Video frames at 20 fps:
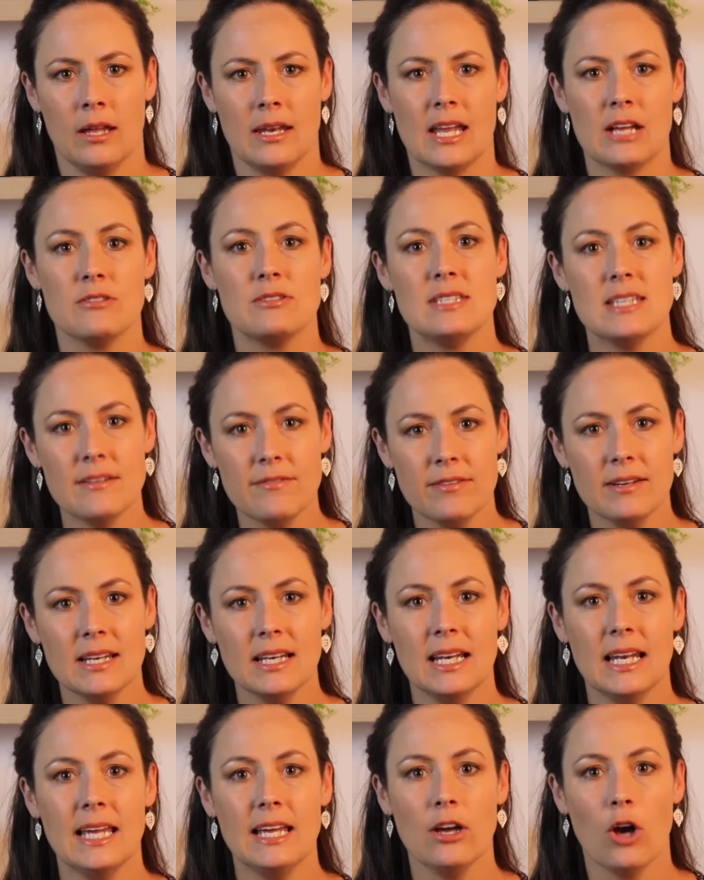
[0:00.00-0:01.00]
Now
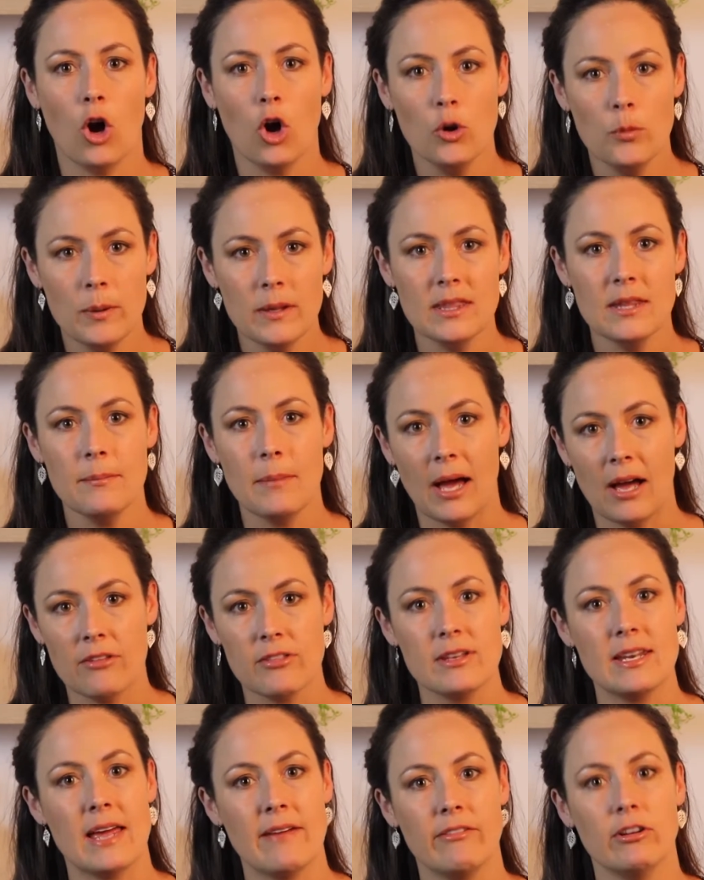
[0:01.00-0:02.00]
definitely open the mouth
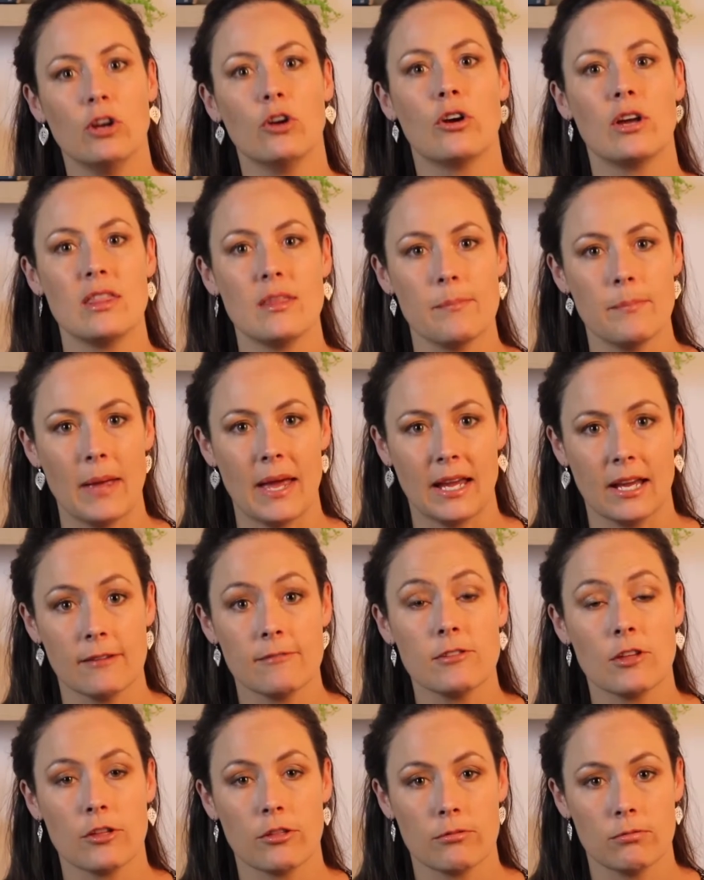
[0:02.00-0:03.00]
and have a look at the back
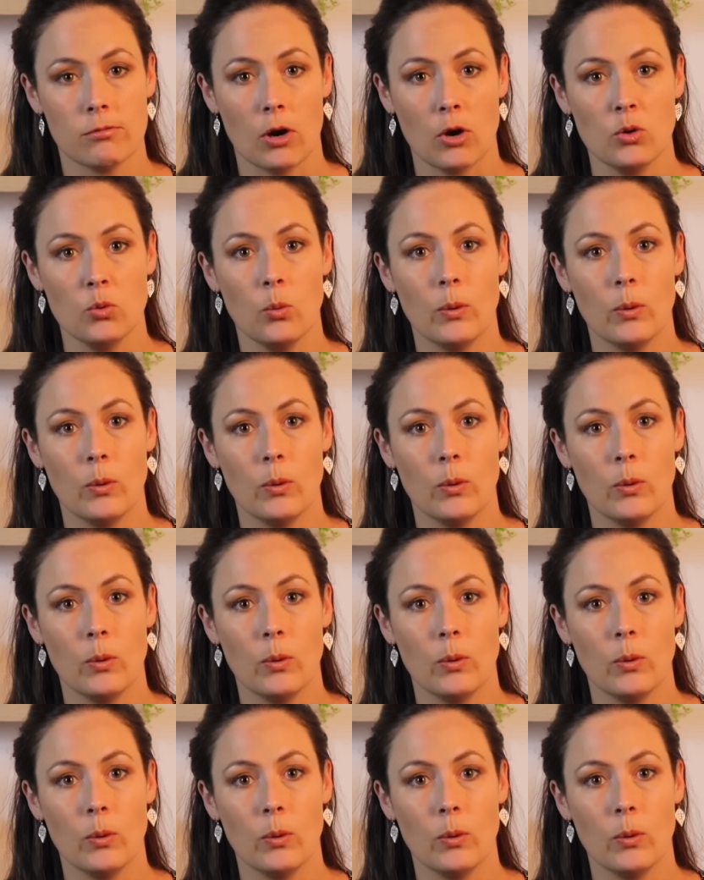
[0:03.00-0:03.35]
of the throat.